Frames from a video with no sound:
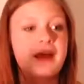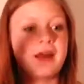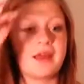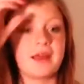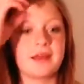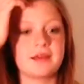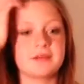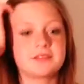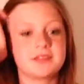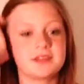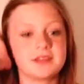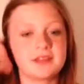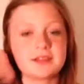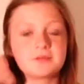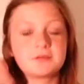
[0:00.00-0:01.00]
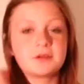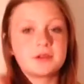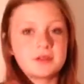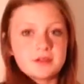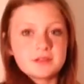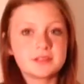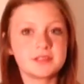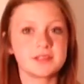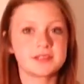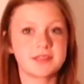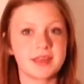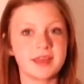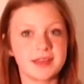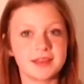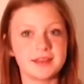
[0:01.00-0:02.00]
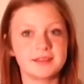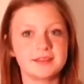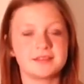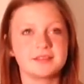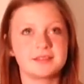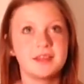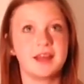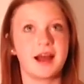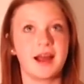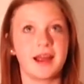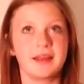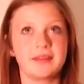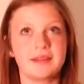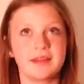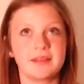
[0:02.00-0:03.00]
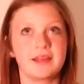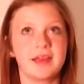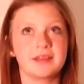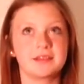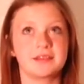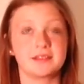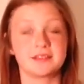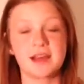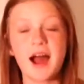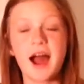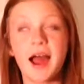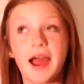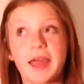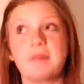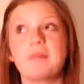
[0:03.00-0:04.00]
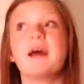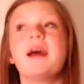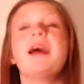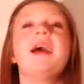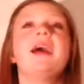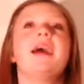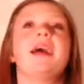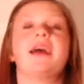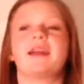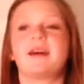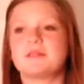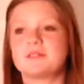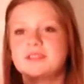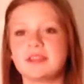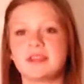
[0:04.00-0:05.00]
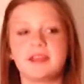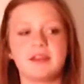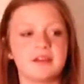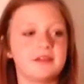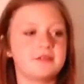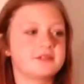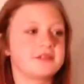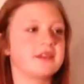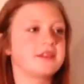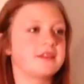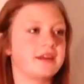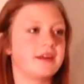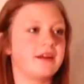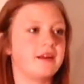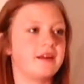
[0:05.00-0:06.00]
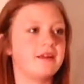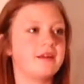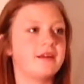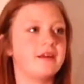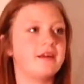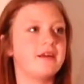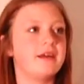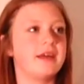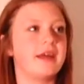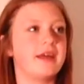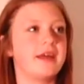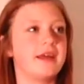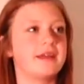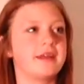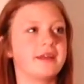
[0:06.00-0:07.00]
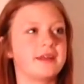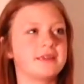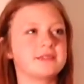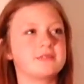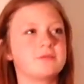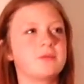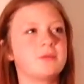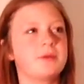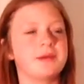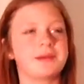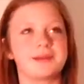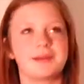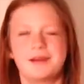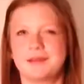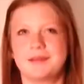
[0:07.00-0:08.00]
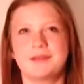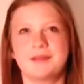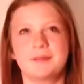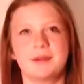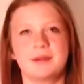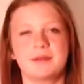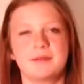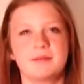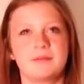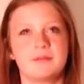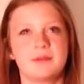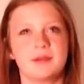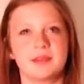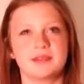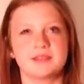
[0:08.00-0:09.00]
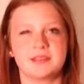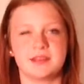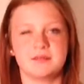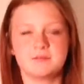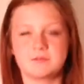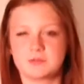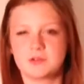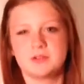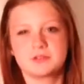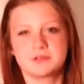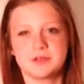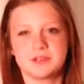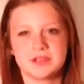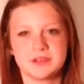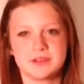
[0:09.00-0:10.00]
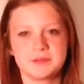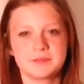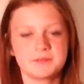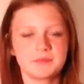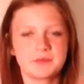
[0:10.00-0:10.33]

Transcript: And I was sitting really close to this kid, this guy that I liked at the time, and I was sitting here and he was sitting there, and I guess we weren't cuddling, but we were like sitting close to each other.